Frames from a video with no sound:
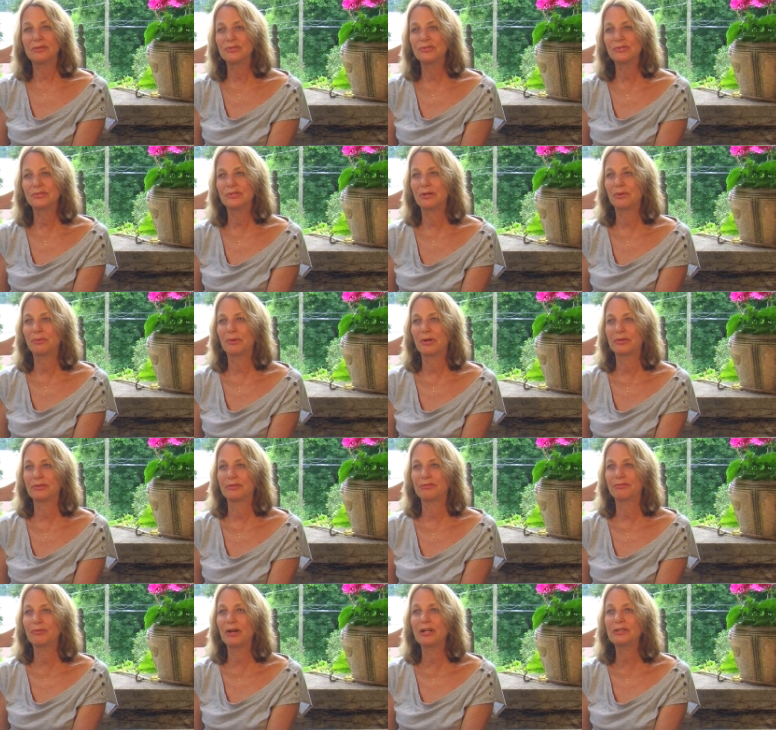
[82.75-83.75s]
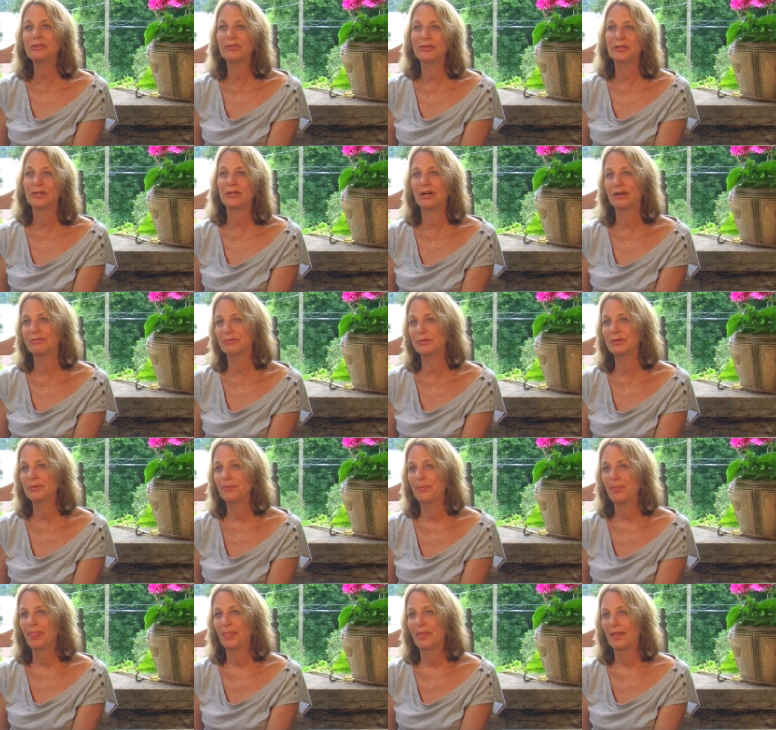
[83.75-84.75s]
So on the front of the cover,
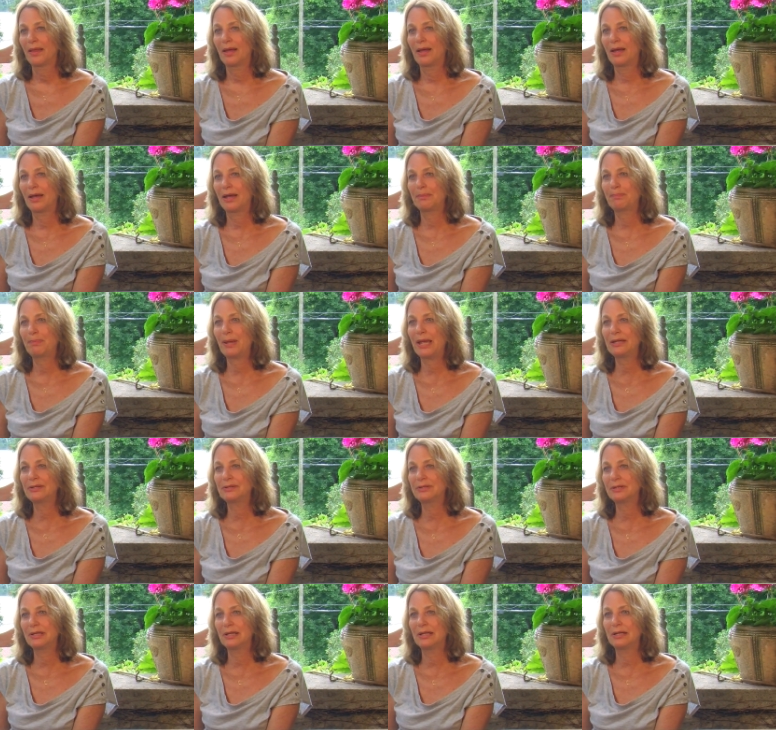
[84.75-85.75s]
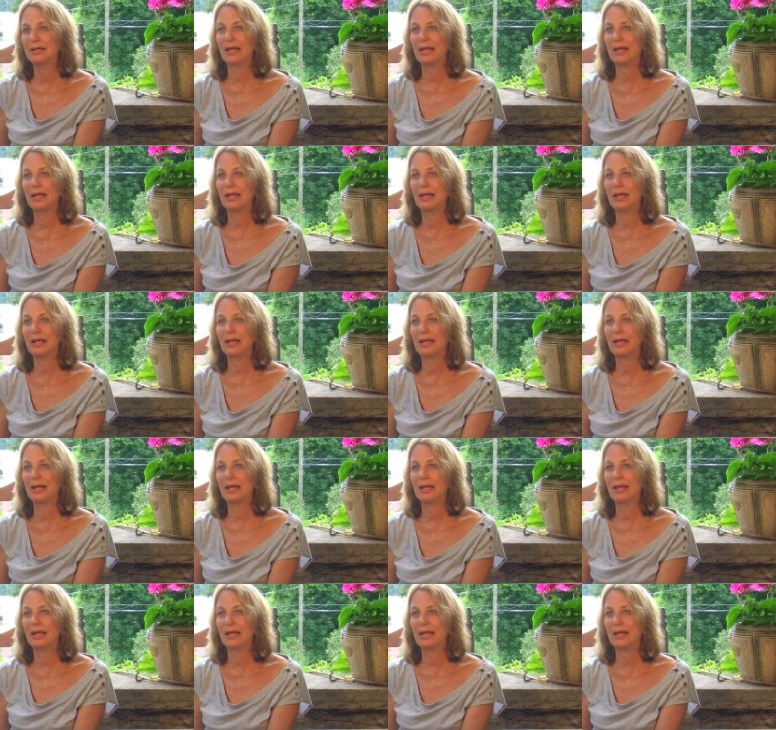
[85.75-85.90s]
I painted